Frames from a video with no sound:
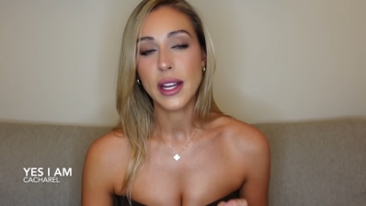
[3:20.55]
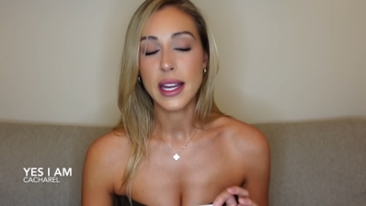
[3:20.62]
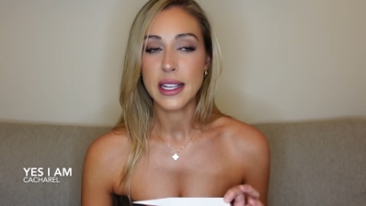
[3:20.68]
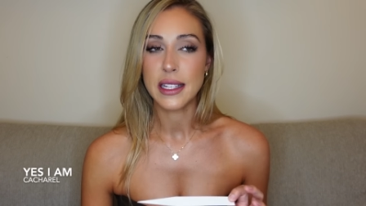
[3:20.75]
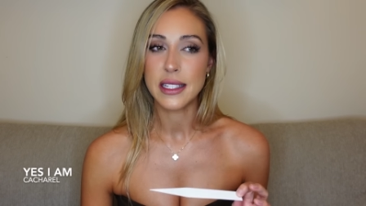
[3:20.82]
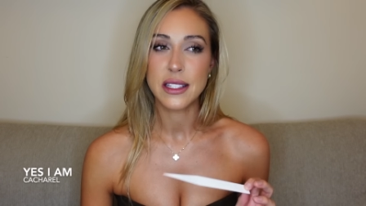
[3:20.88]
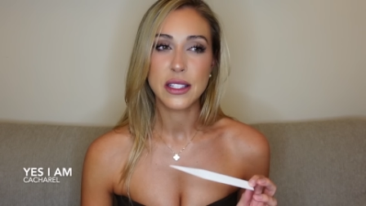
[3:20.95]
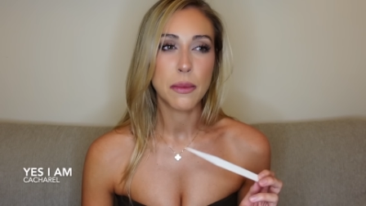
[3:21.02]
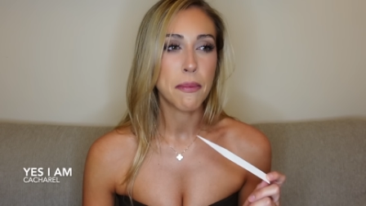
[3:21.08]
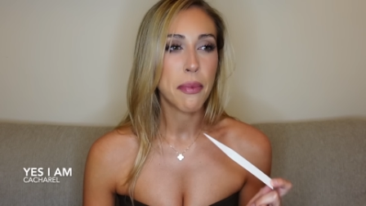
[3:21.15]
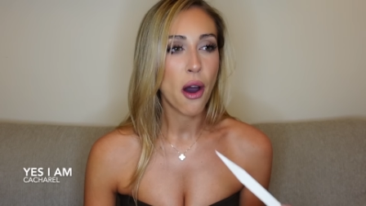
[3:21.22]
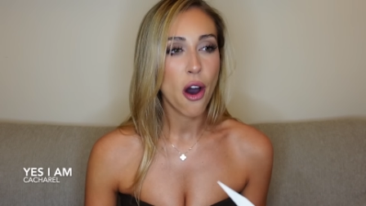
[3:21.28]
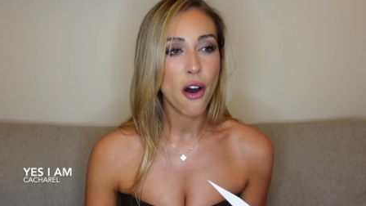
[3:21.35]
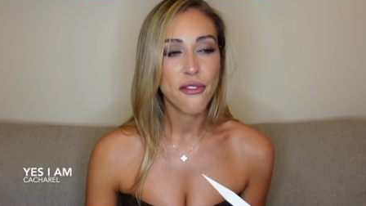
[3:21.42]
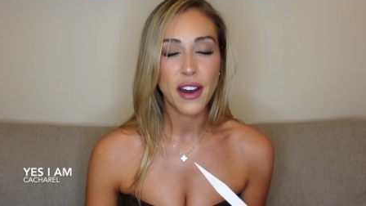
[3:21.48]
It is the
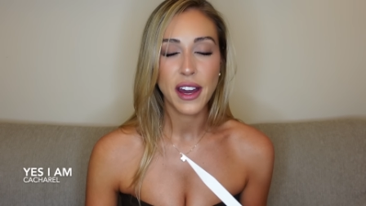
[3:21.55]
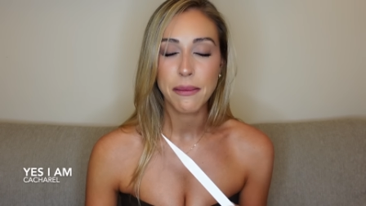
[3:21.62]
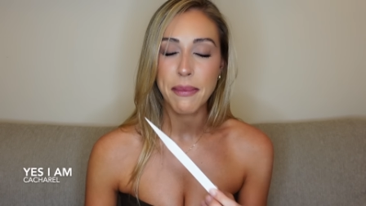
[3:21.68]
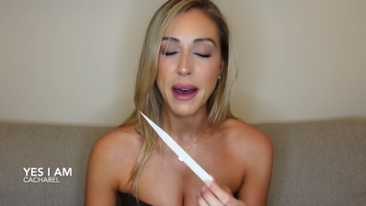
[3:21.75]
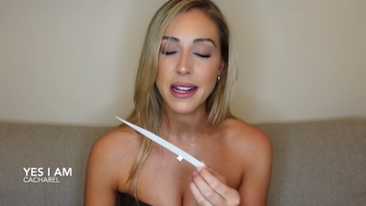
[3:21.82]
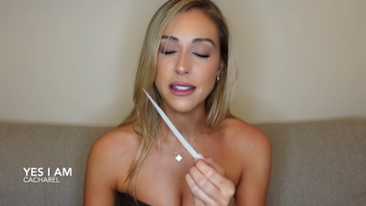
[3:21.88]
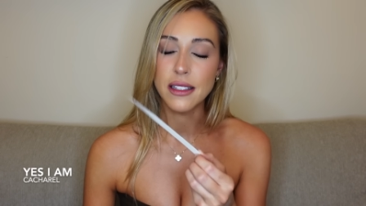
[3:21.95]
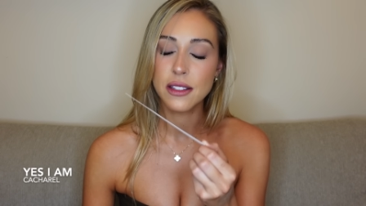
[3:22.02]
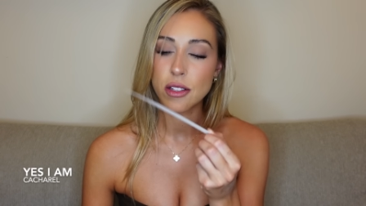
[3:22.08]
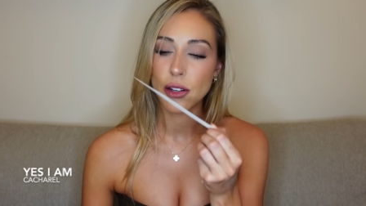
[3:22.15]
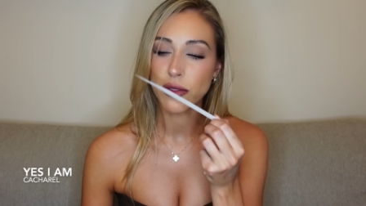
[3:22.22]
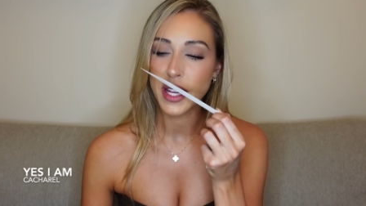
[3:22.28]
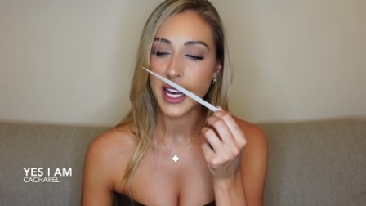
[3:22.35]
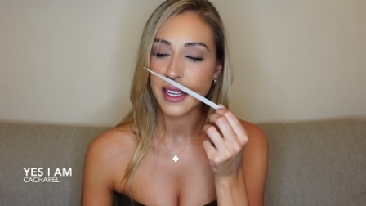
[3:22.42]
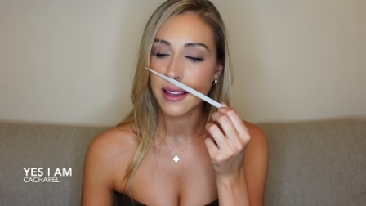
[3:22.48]
perfect balance
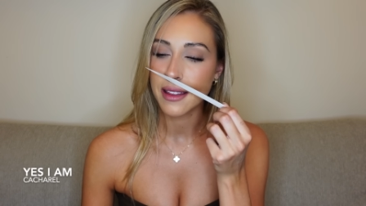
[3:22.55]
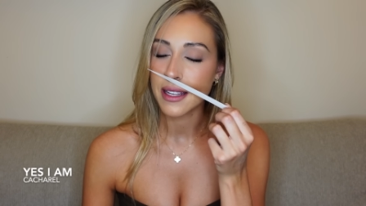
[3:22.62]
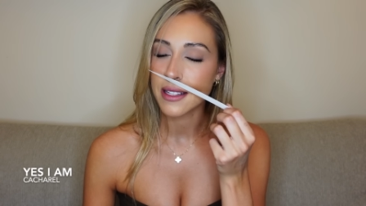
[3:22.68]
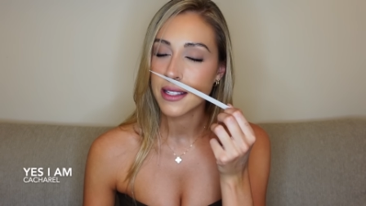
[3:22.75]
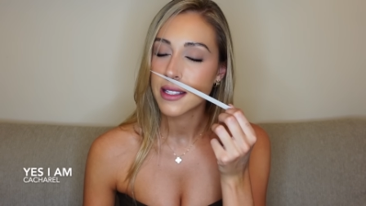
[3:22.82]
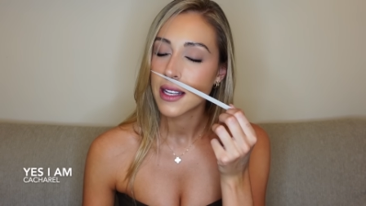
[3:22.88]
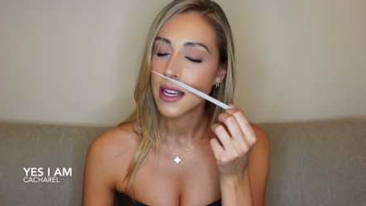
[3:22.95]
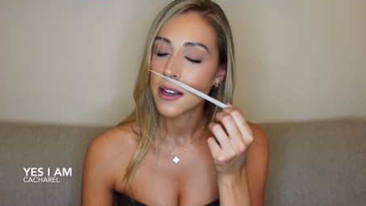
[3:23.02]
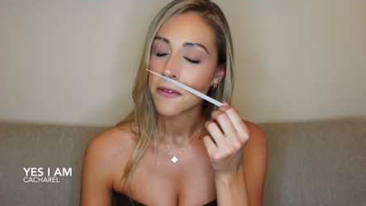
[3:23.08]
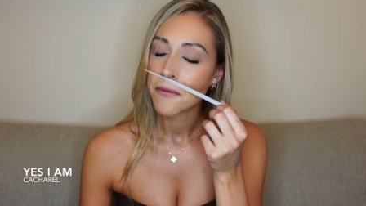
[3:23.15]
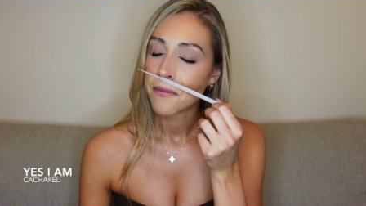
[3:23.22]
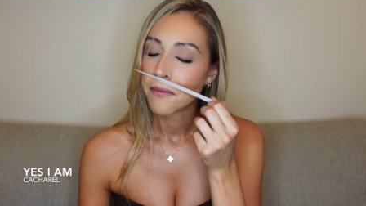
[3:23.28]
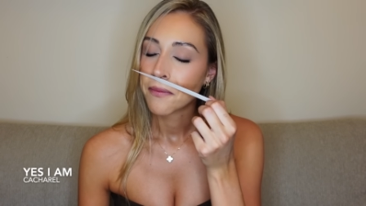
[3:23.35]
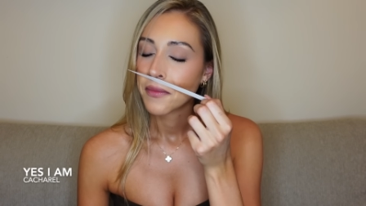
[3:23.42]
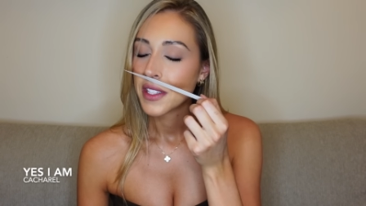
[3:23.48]
of like this
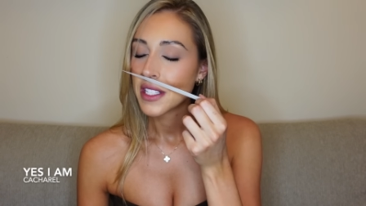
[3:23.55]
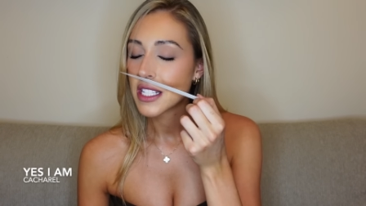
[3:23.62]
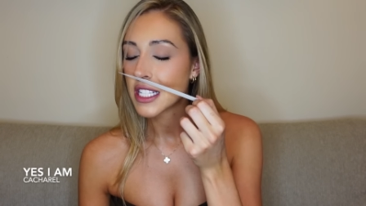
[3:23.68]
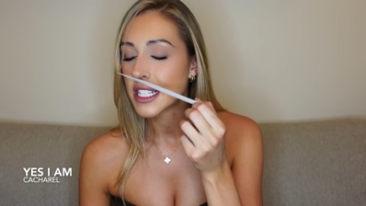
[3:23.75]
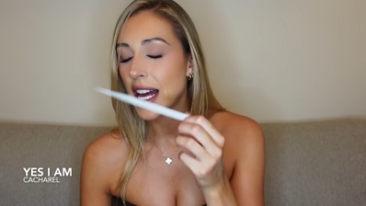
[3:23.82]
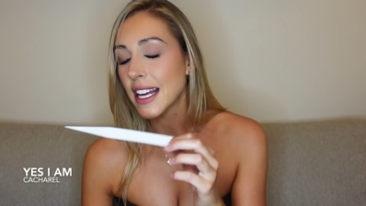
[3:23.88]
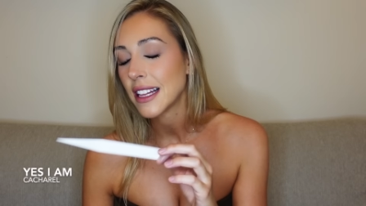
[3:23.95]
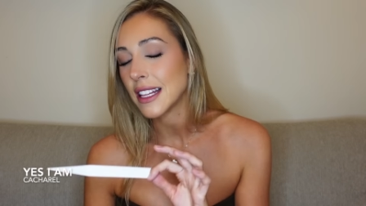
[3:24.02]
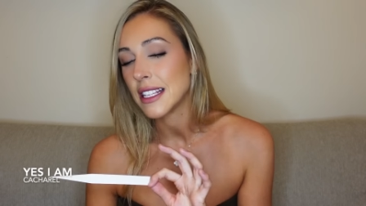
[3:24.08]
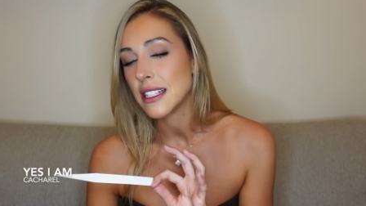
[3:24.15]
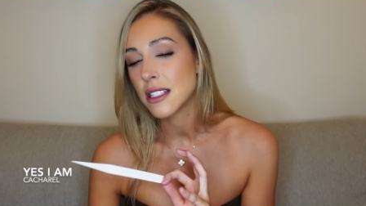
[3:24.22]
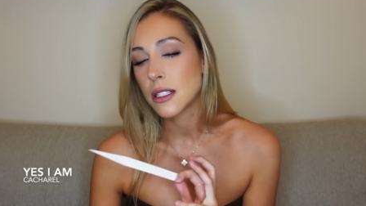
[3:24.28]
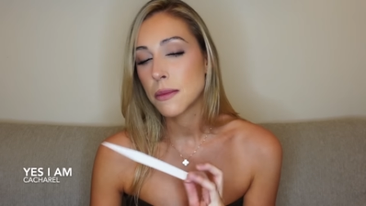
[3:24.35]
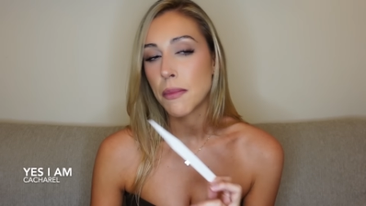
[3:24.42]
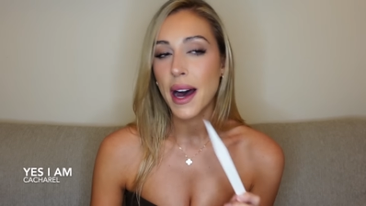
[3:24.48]
slightly
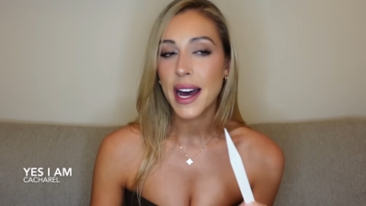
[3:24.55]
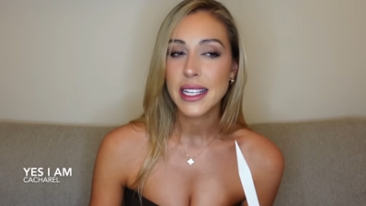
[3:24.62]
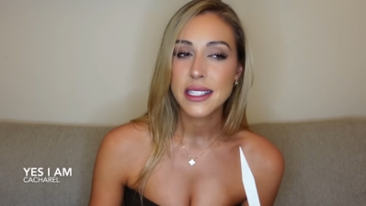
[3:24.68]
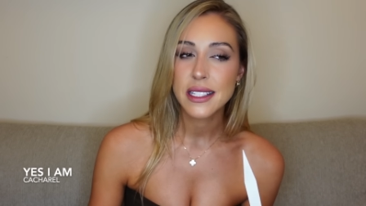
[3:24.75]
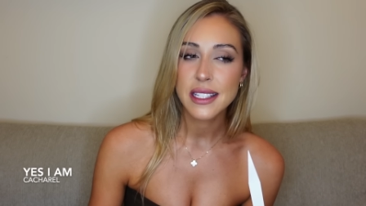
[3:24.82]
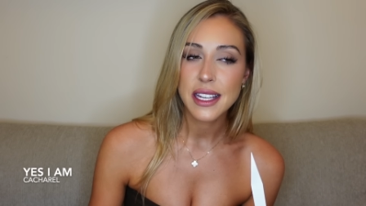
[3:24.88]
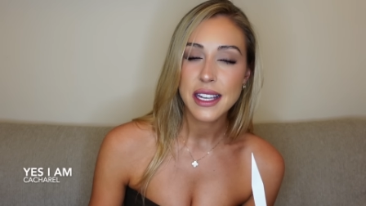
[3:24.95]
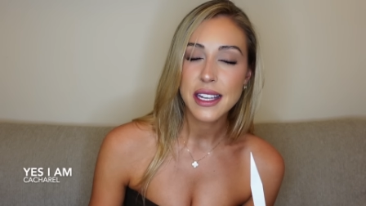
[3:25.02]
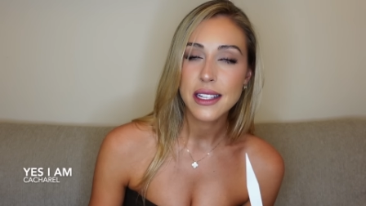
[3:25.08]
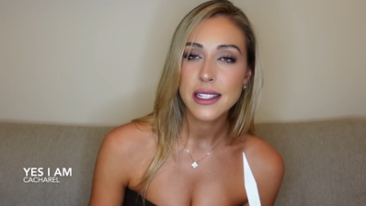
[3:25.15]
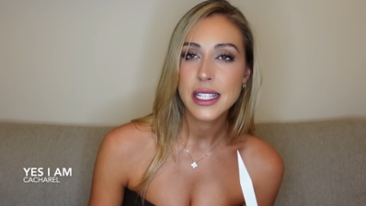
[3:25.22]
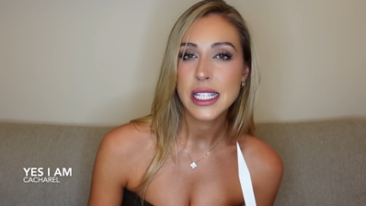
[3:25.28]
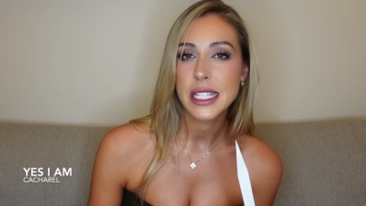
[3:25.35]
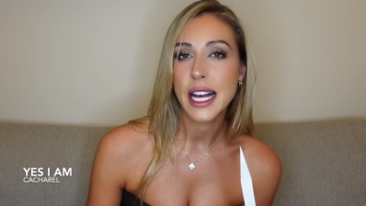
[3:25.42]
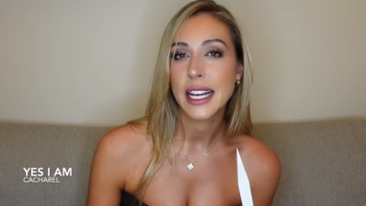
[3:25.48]
spicy,
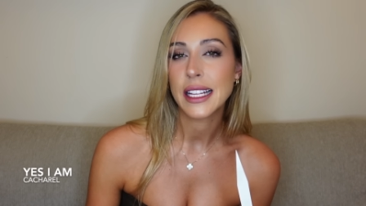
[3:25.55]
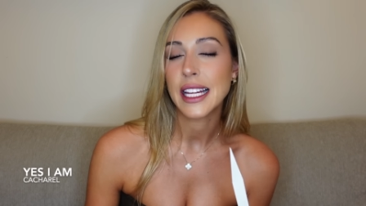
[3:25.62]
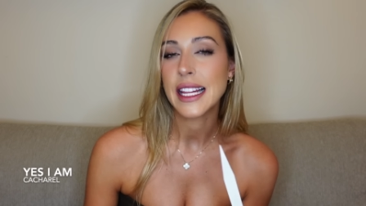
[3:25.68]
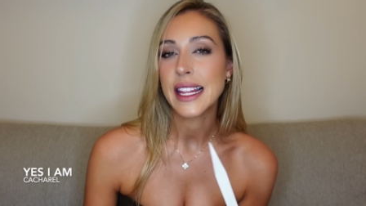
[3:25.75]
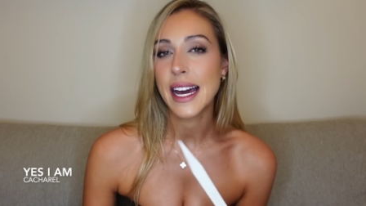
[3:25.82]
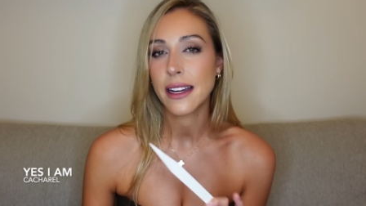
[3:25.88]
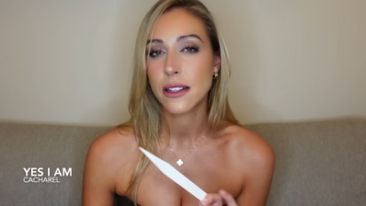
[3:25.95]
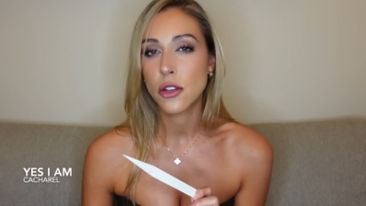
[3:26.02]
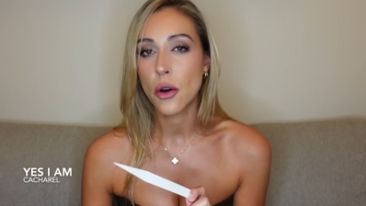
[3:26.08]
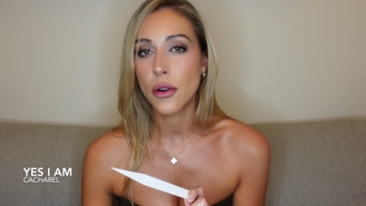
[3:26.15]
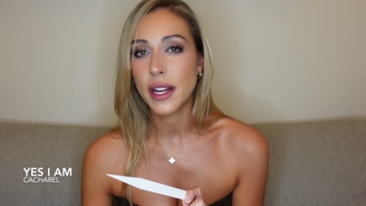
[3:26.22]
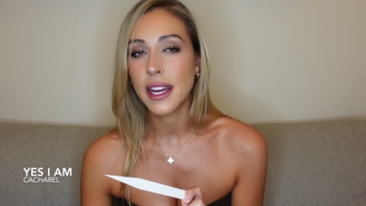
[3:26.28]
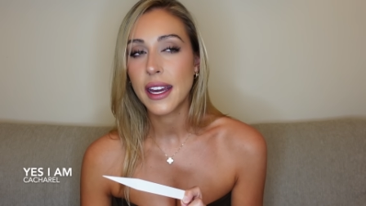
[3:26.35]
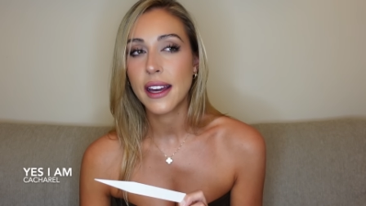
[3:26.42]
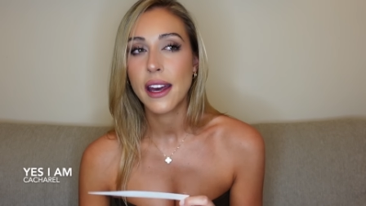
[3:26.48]
slightly
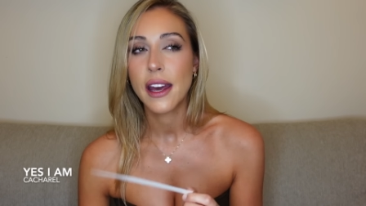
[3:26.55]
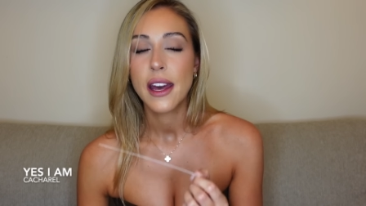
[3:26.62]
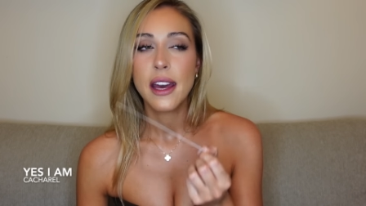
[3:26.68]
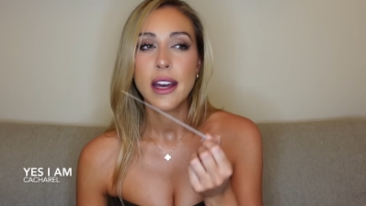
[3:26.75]
lactonic,